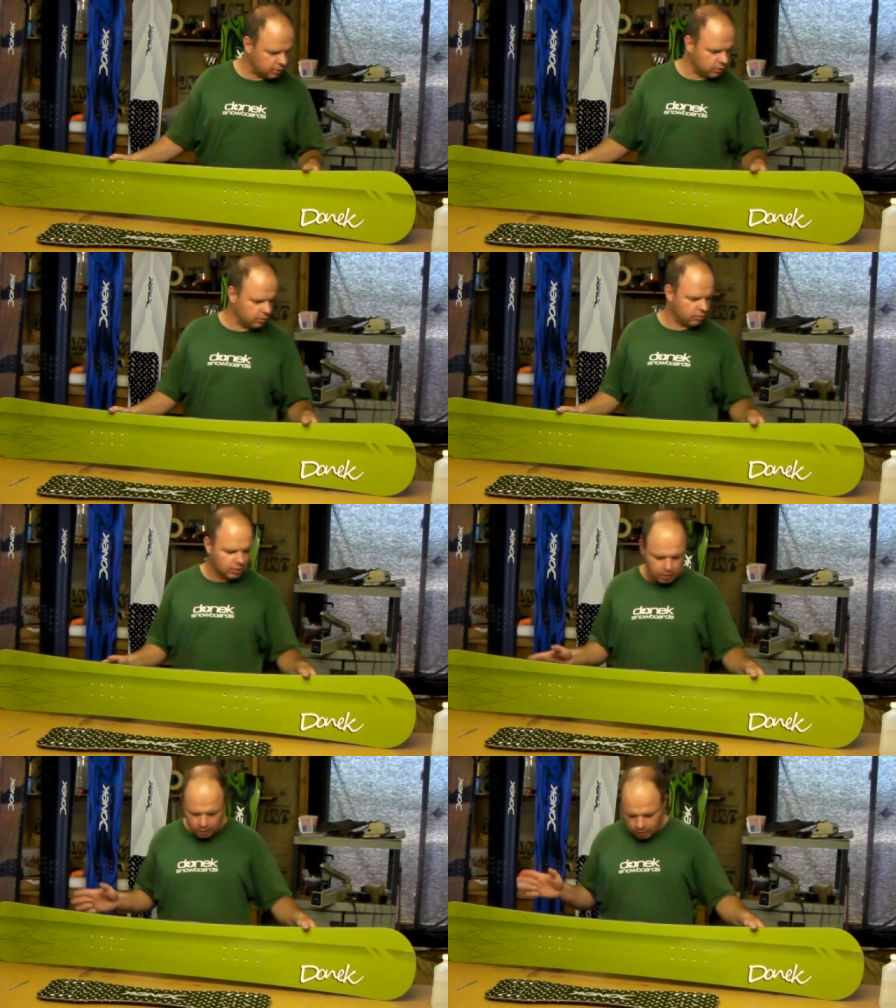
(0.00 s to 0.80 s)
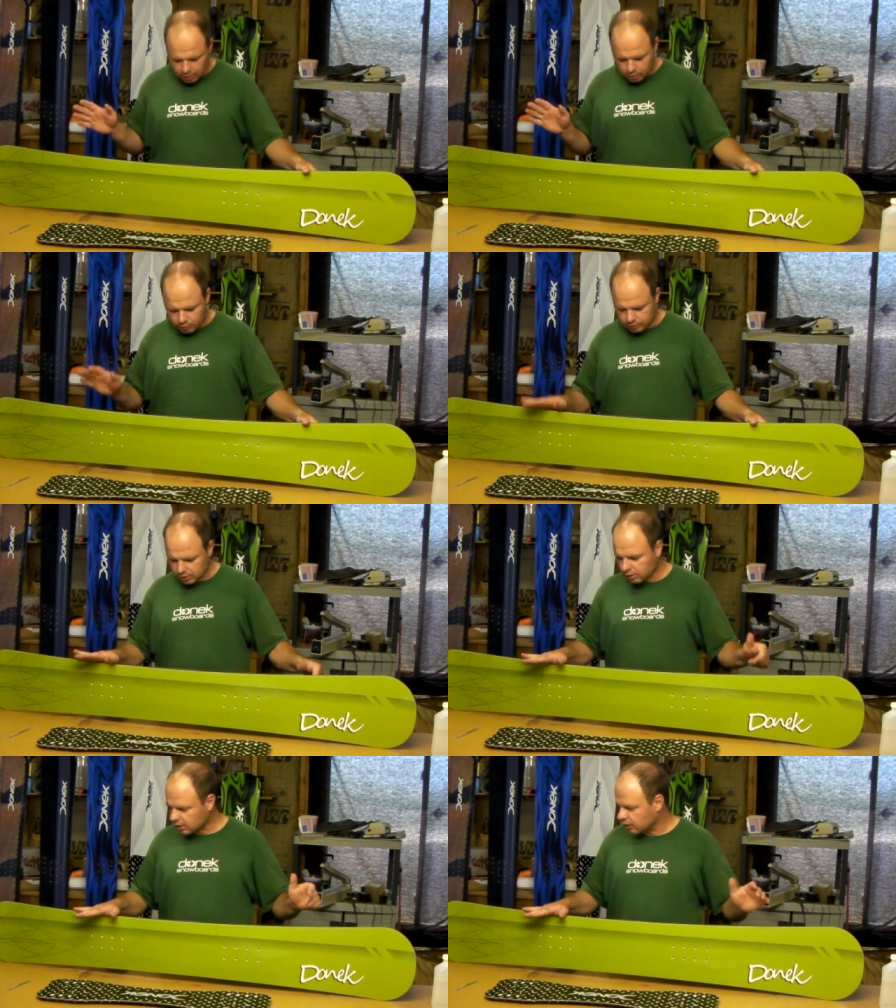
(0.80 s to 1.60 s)
who was
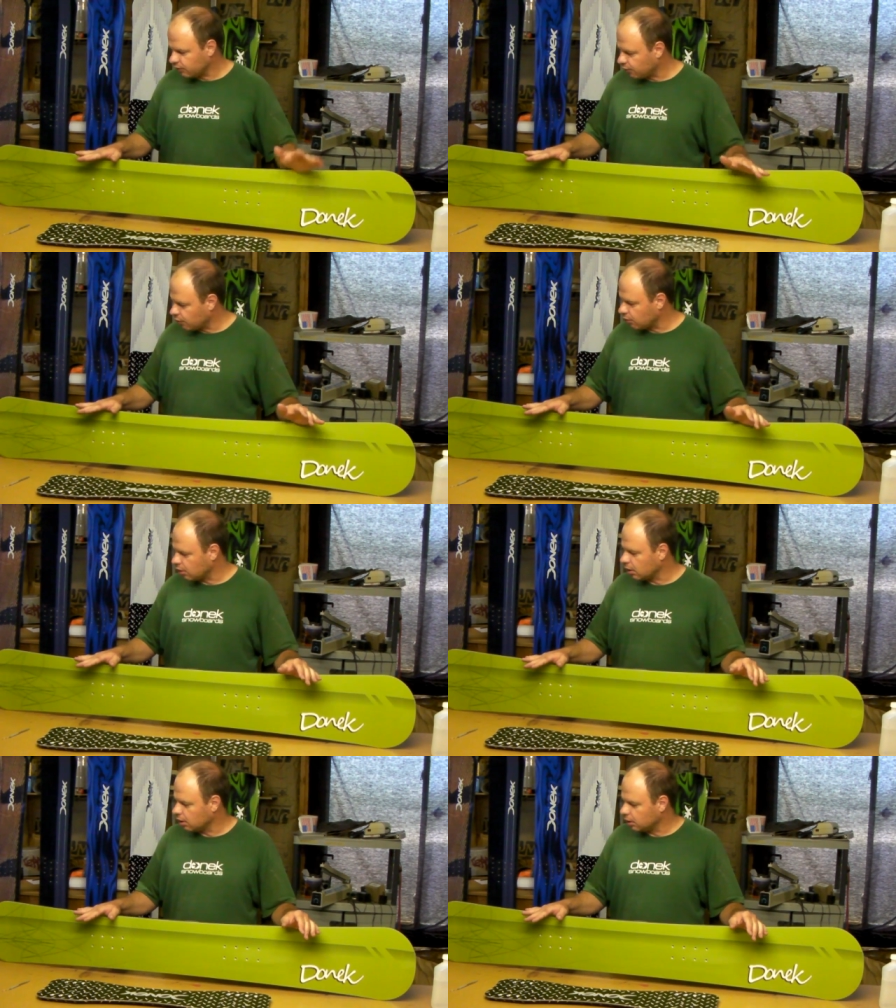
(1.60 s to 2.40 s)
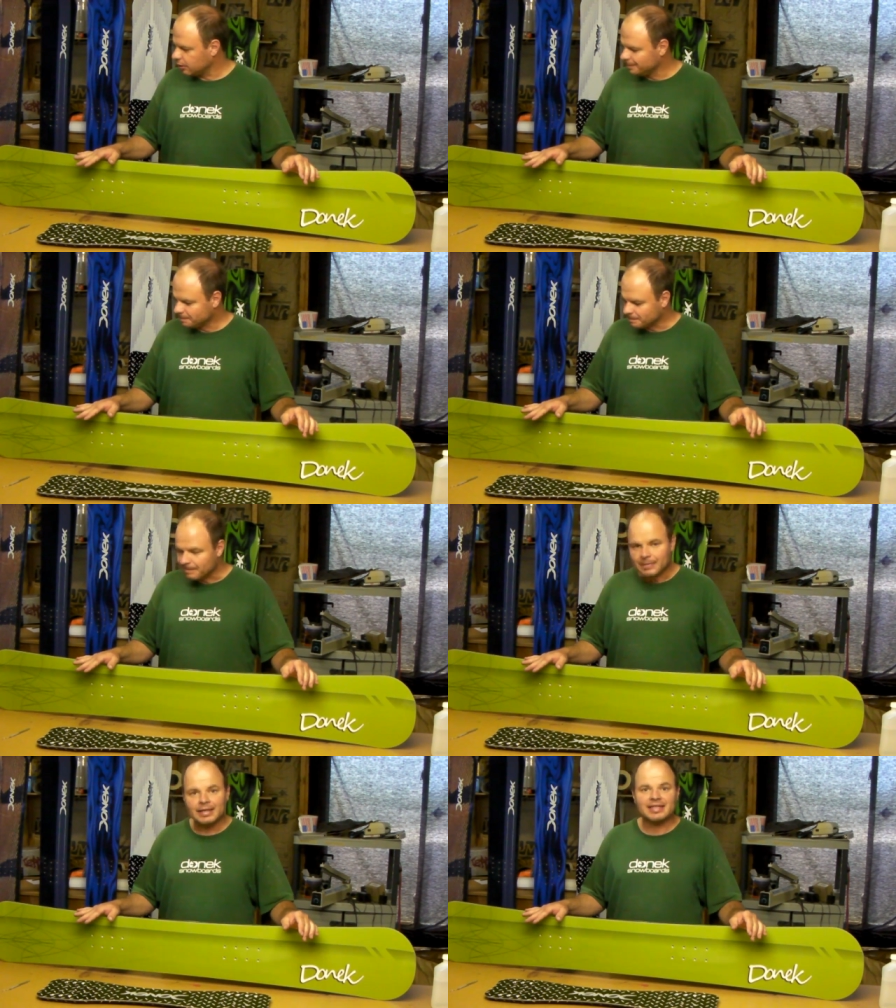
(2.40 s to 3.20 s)
looking for
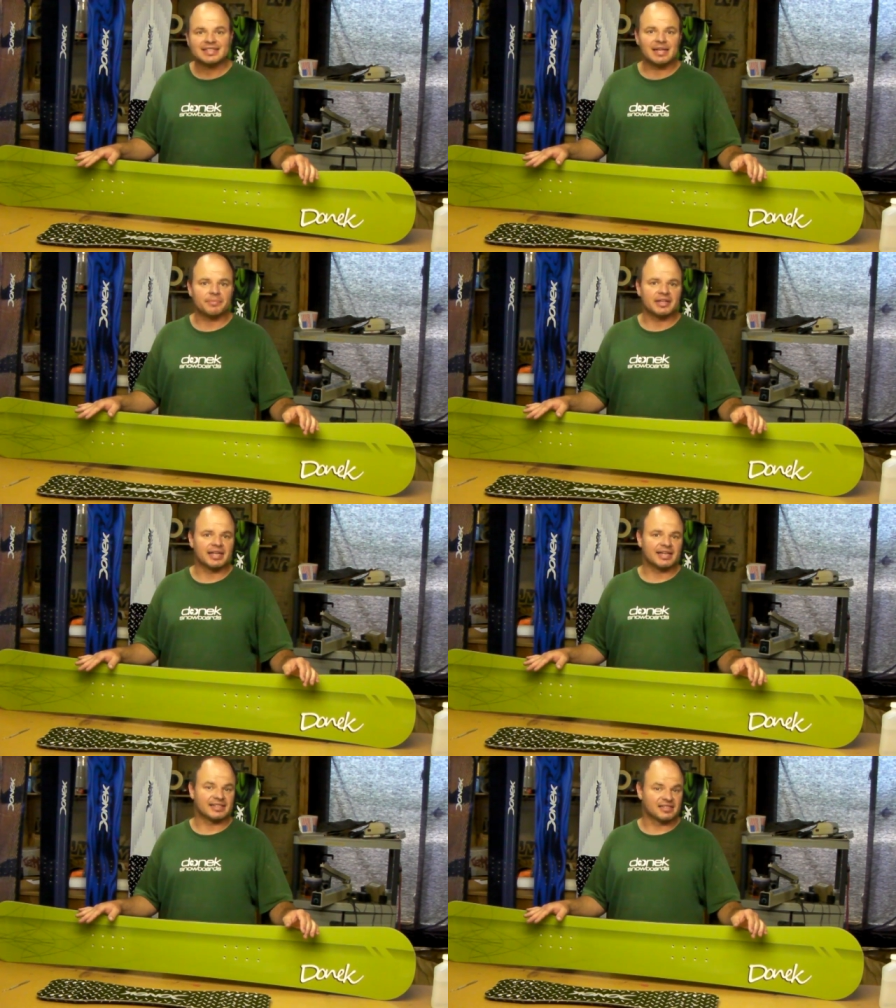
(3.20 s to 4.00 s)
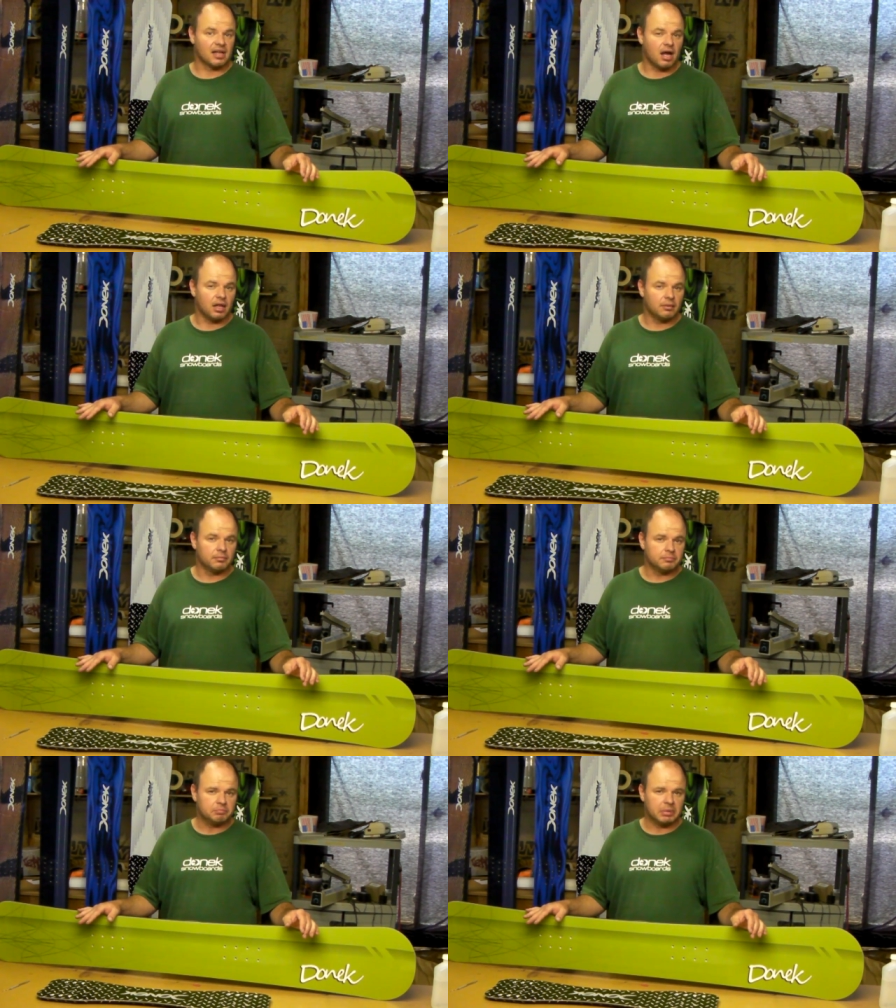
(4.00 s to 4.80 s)
something like a
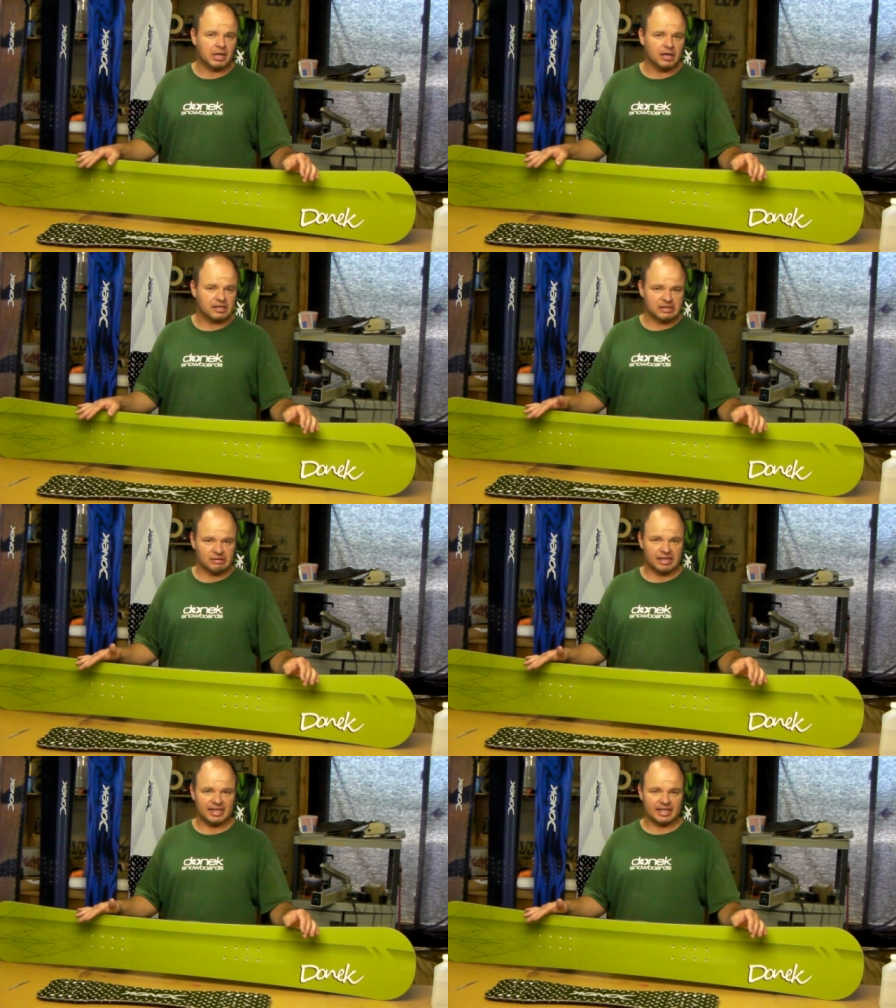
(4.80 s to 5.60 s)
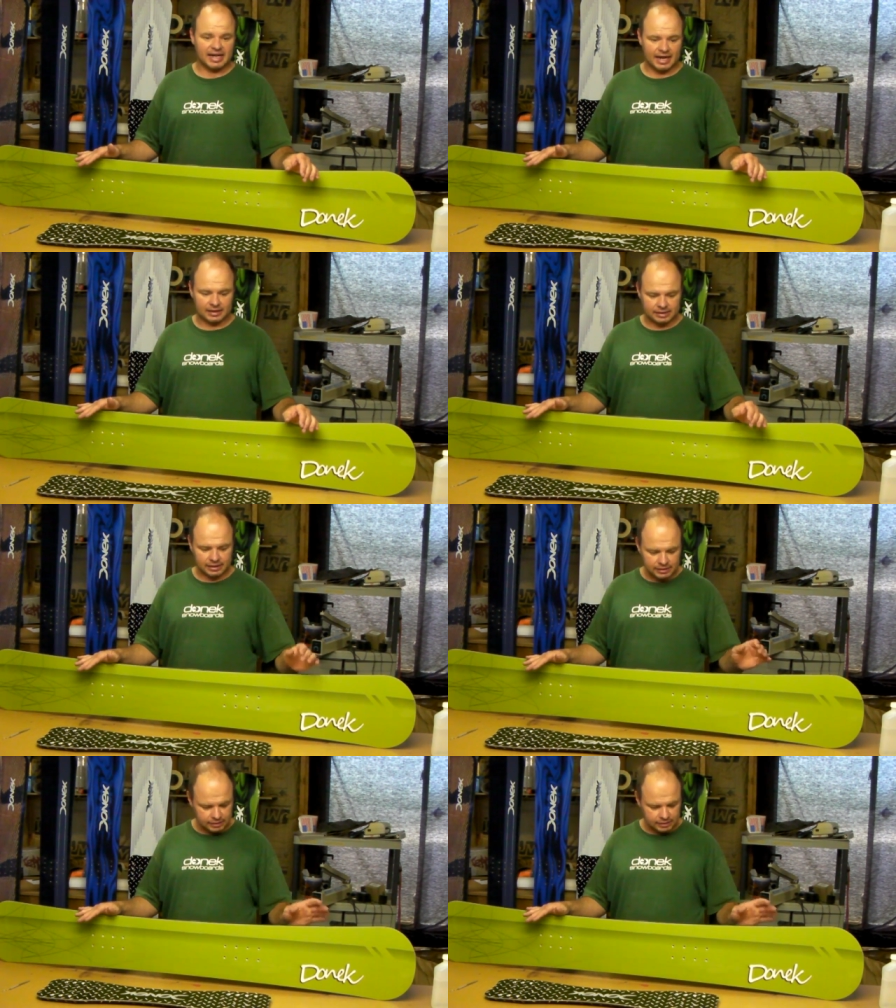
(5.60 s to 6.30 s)
slalom, but also like an axis.